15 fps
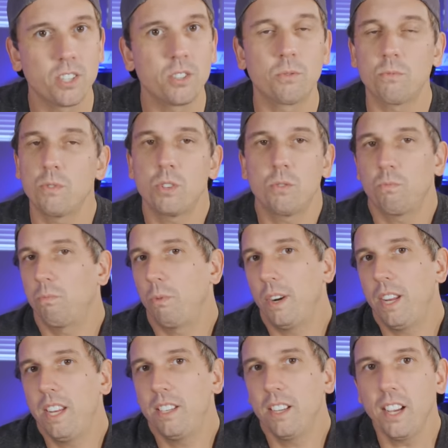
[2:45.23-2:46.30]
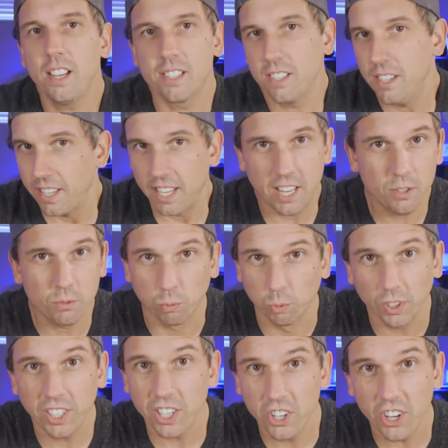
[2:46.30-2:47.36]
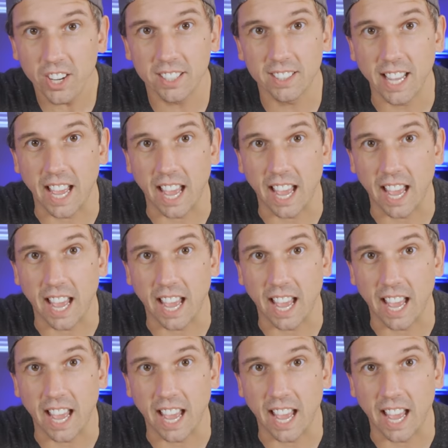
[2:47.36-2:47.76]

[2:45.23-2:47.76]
It's just what he does. He's really good at